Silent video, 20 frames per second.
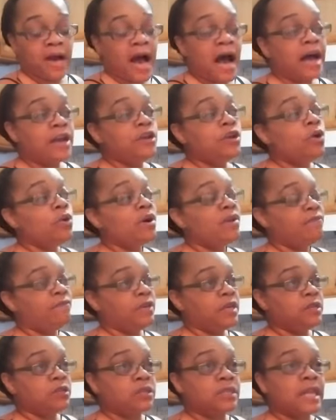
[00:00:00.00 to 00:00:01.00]
I know it
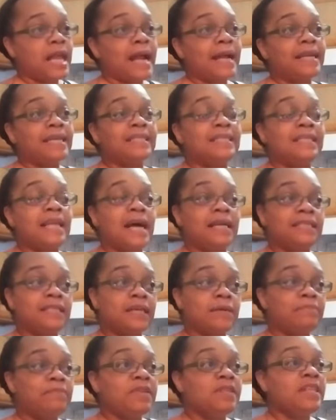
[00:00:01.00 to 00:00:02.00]
feels like it's not
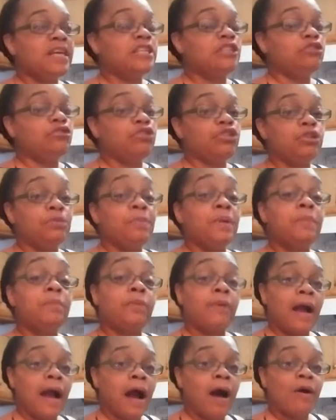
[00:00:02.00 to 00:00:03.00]
something that you should be
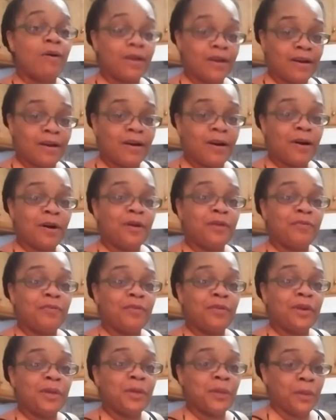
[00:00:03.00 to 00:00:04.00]
proud of,
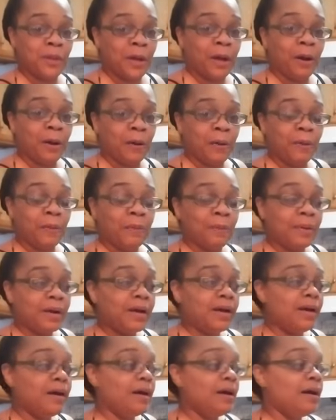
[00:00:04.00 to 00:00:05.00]
you know,
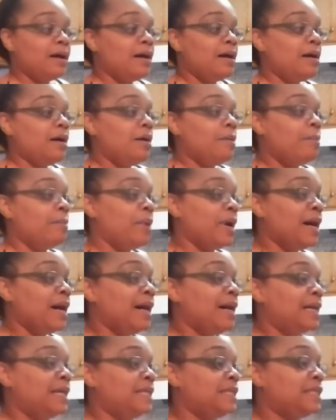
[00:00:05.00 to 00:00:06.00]

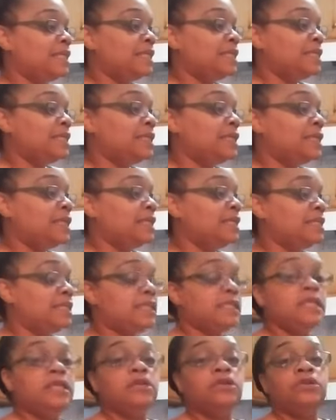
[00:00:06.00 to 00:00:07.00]
but it's
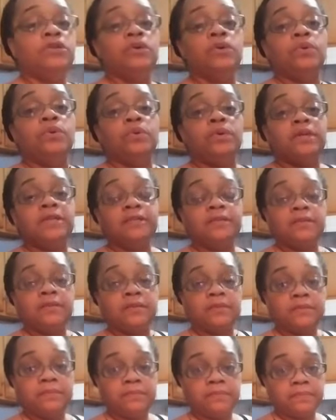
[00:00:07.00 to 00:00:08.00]
still
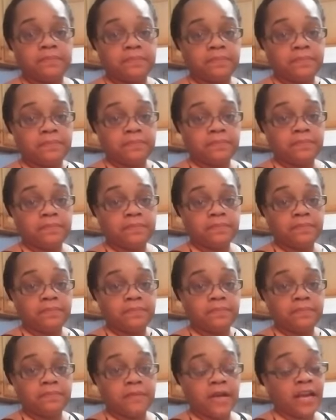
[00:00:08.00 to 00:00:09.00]
yours.
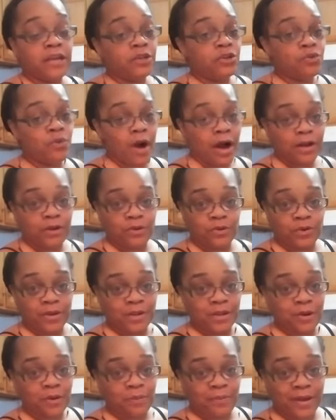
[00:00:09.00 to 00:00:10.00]
And you are
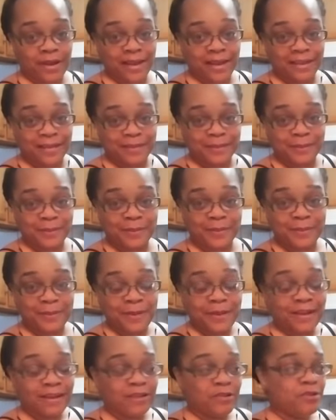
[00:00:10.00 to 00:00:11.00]
doing your best.
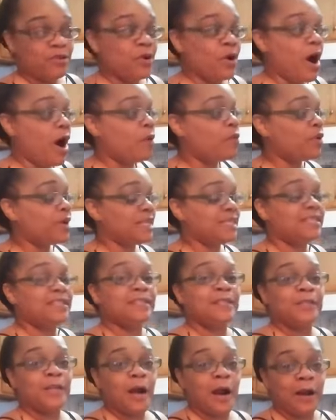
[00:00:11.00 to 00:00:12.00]
You know, I wanted
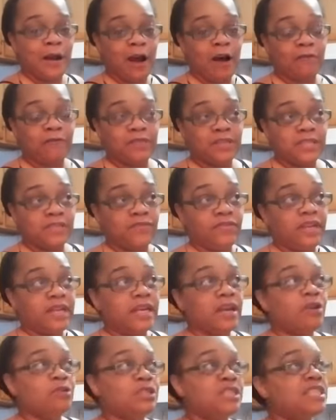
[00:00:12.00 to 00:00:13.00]
to start off this
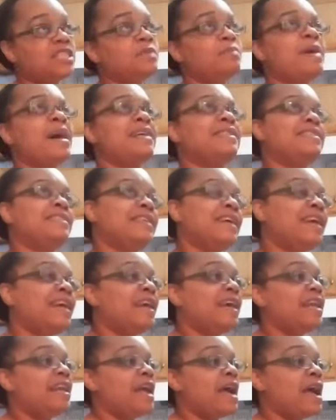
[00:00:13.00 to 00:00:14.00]
video just by
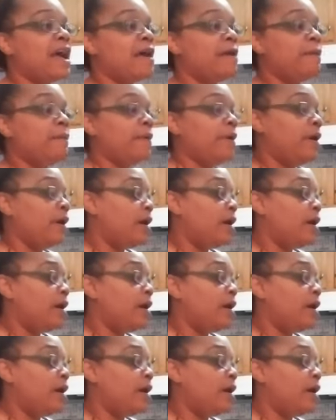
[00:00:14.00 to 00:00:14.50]
saying that.